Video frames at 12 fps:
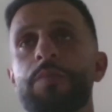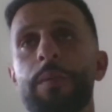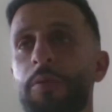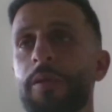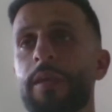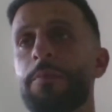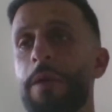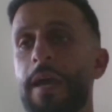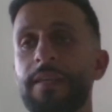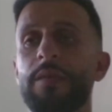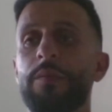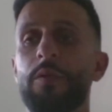People keep
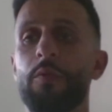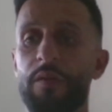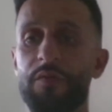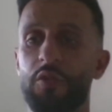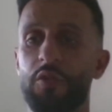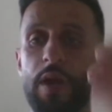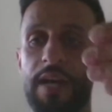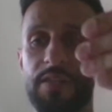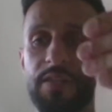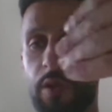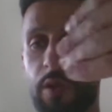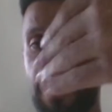asking me, what if two guys
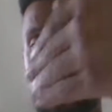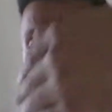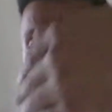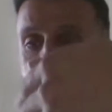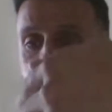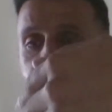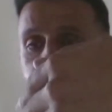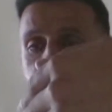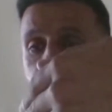are running into each other,